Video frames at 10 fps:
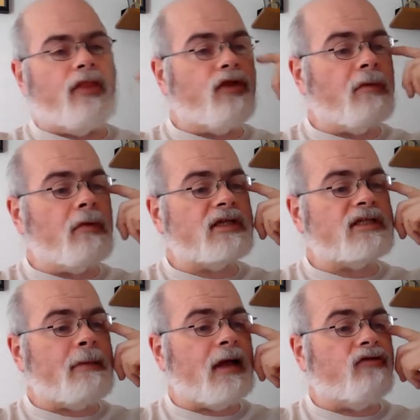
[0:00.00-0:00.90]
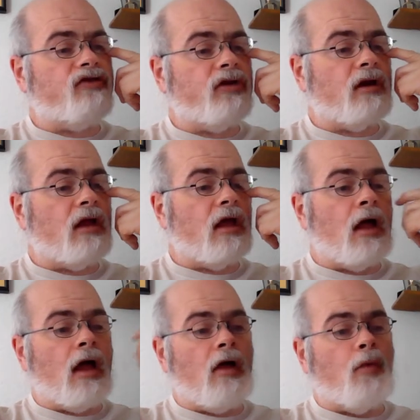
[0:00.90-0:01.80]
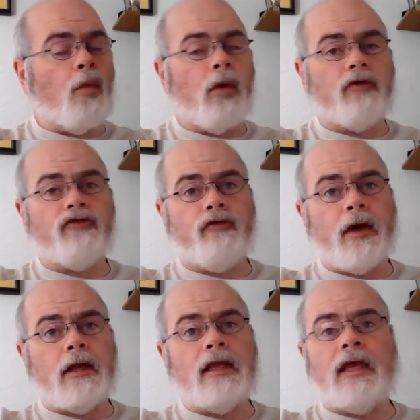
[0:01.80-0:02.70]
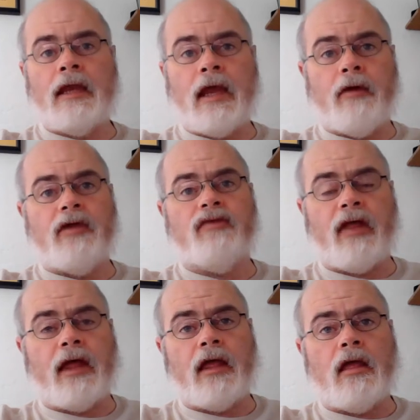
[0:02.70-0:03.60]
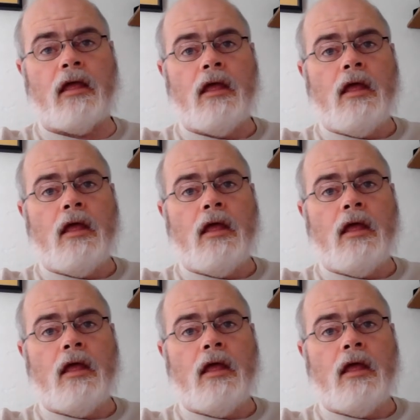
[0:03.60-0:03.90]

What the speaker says: Thermal expansion would work greatly in areas like